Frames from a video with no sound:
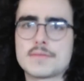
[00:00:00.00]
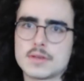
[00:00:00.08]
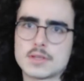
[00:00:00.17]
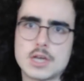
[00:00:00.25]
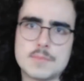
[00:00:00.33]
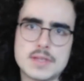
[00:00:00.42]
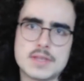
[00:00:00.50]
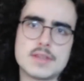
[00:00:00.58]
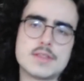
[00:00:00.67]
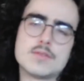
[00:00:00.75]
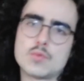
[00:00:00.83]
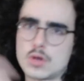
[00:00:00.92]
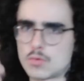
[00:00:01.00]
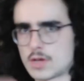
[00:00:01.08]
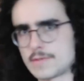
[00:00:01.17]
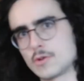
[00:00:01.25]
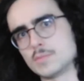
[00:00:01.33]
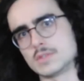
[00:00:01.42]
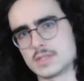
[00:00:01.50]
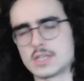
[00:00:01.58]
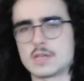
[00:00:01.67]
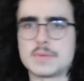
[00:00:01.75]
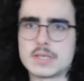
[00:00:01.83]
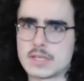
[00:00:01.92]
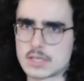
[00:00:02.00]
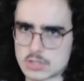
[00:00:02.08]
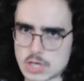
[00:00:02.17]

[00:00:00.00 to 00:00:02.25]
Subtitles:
could come in, and then the one wife opens it up and he like